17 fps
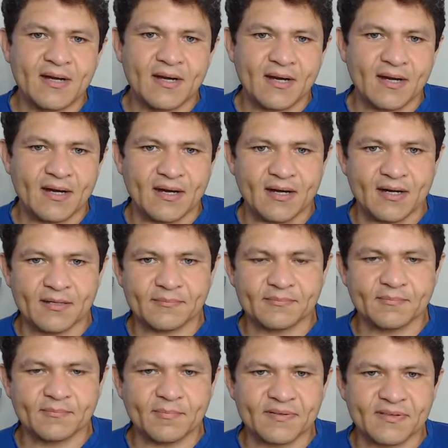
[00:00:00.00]

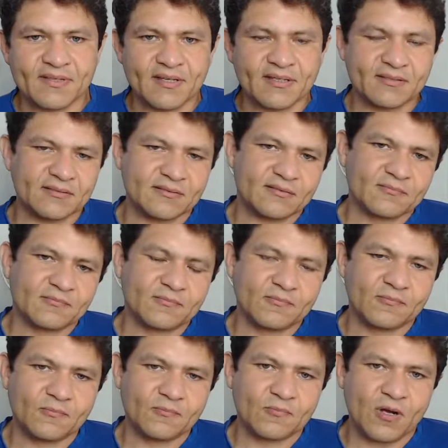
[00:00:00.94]
but then
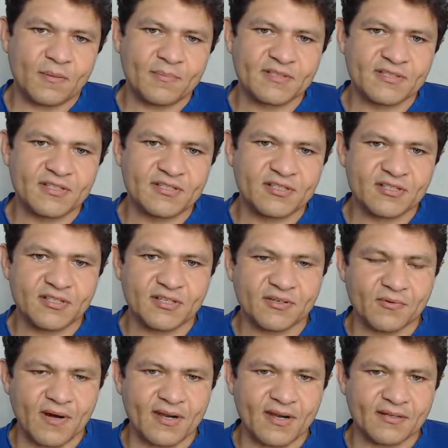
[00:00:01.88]
I'll be teaching year
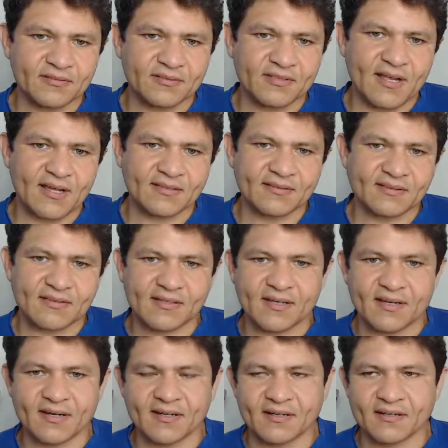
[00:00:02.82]
round at
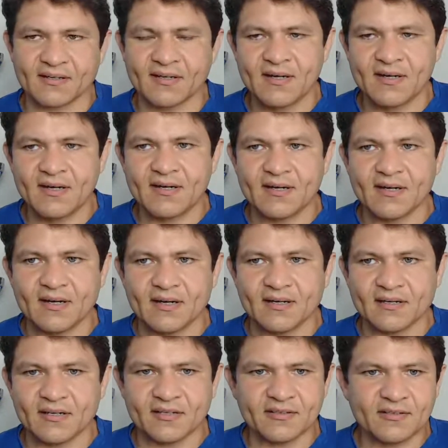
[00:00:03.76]
their,
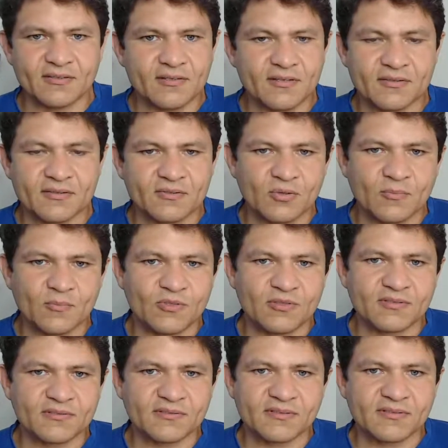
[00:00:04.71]
the
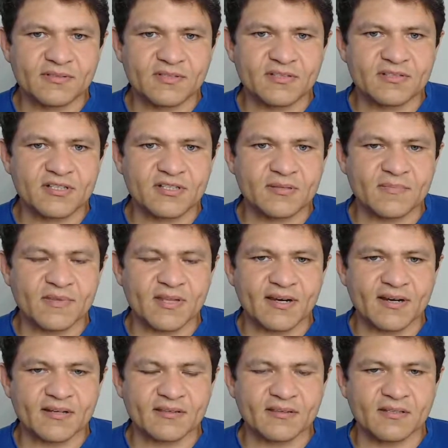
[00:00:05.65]
normal the gym there.